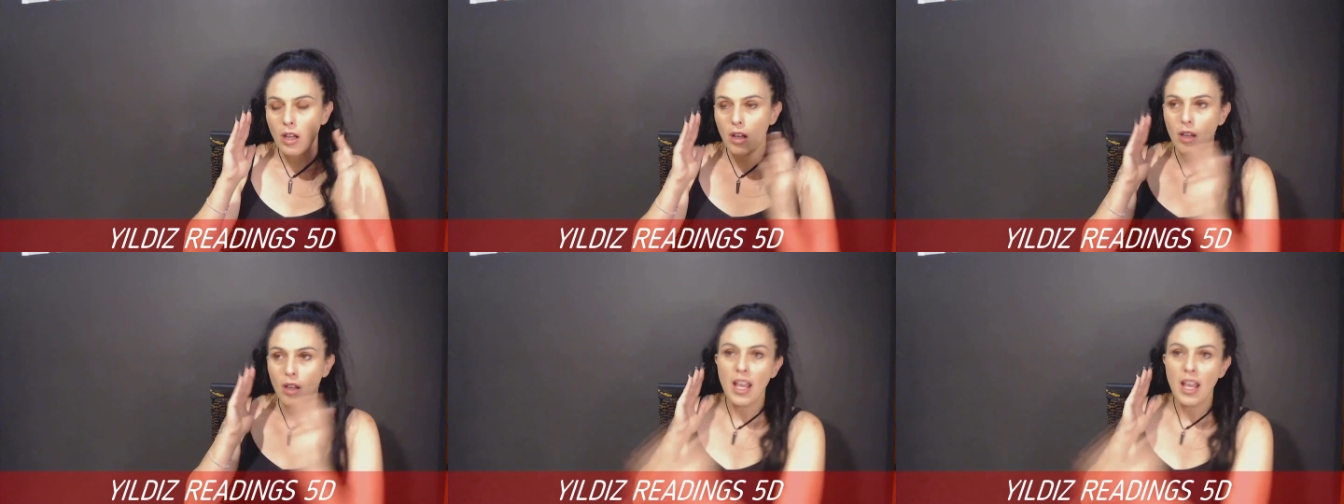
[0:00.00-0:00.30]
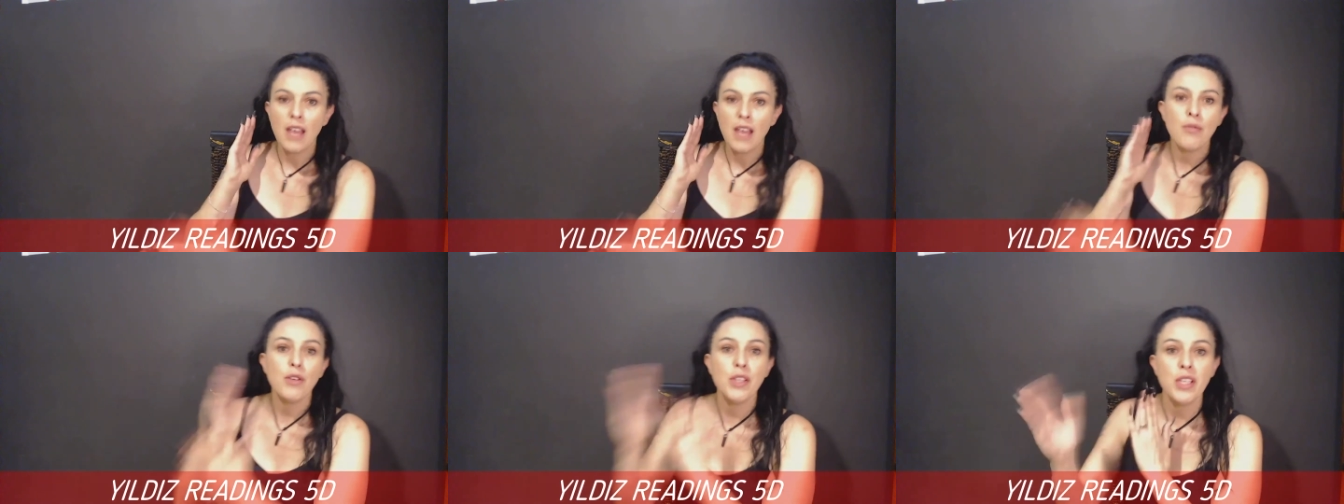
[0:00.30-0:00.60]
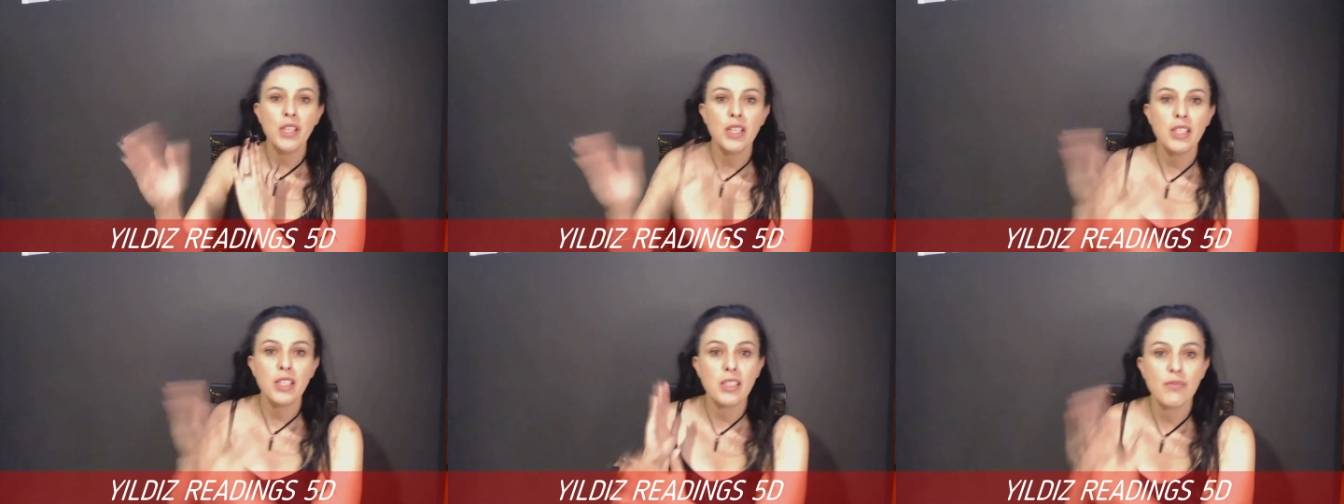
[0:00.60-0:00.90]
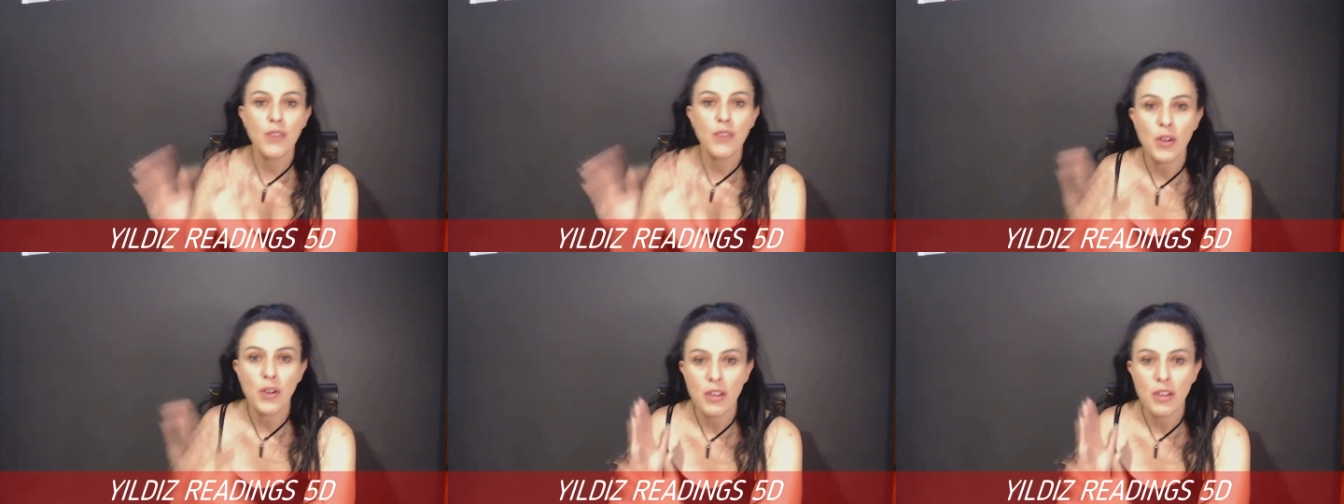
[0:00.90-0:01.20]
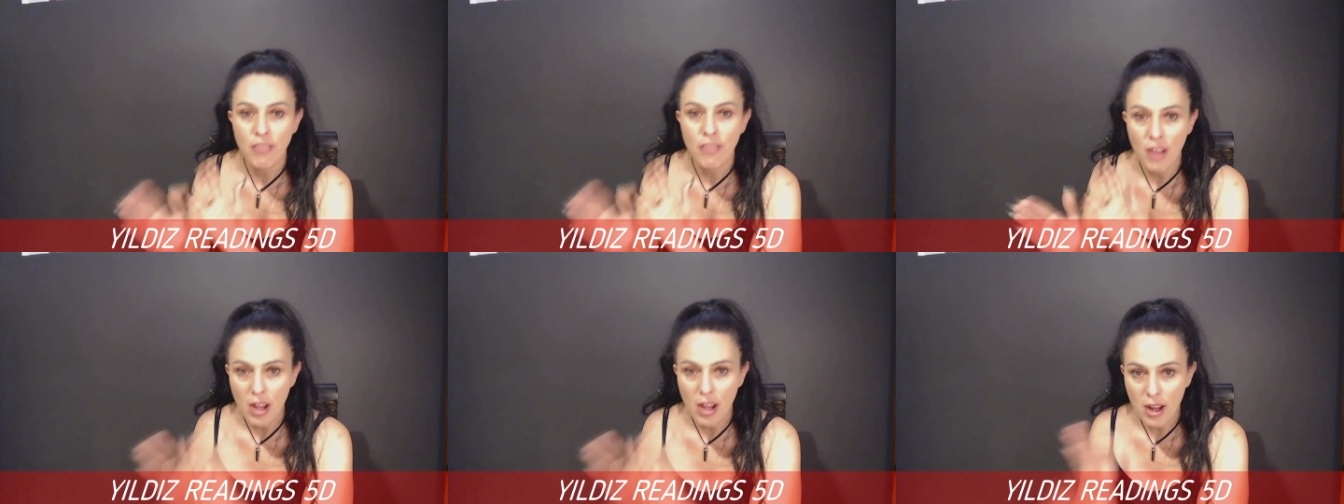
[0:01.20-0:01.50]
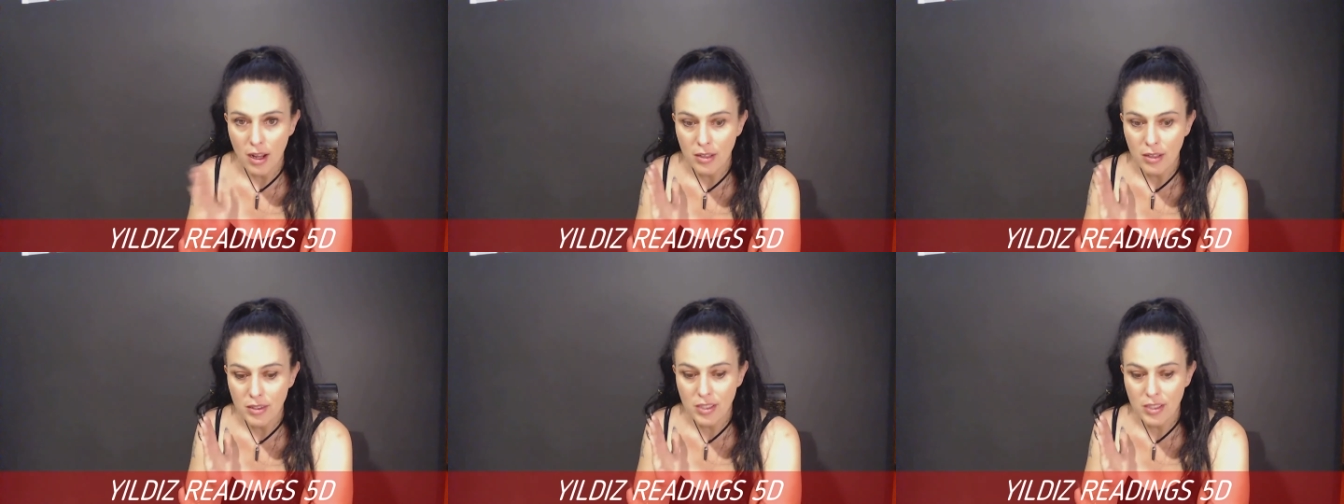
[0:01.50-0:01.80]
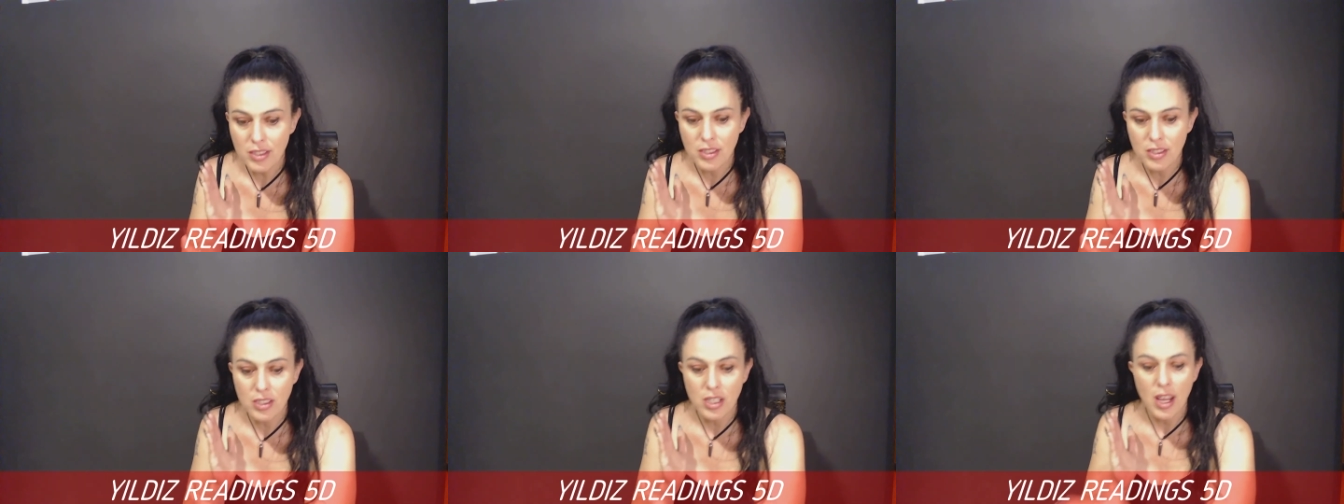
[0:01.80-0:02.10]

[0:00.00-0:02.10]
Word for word: everything's very fast,